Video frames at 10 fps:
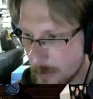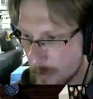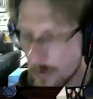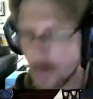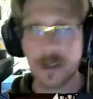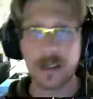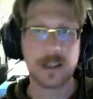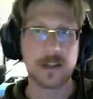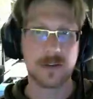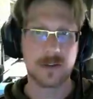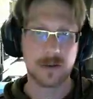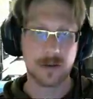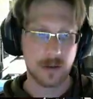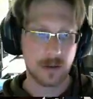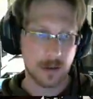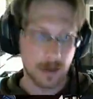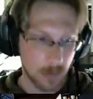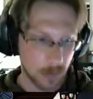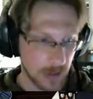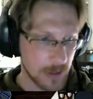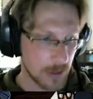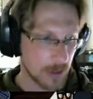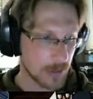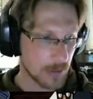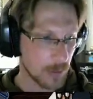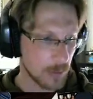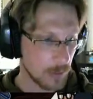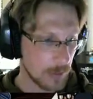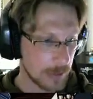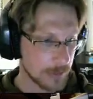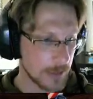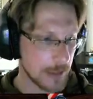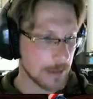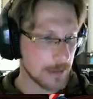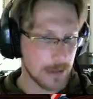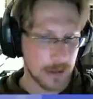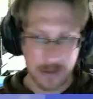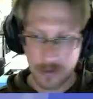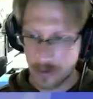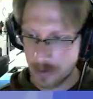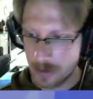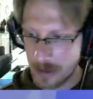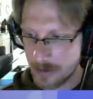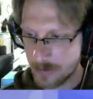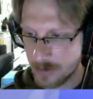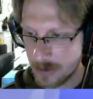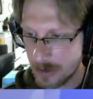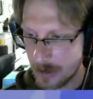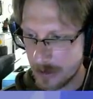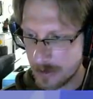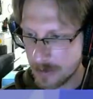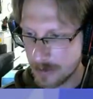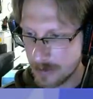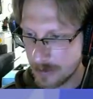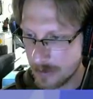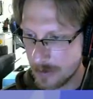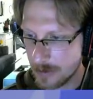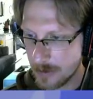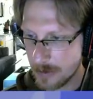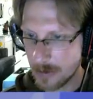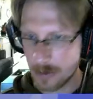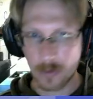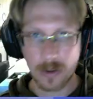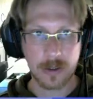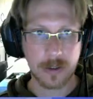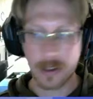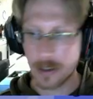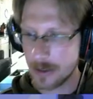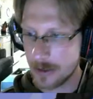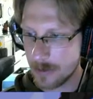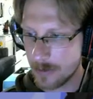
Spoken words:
what it is that we think is cool out there. So you guys have seen this. I think we're all good.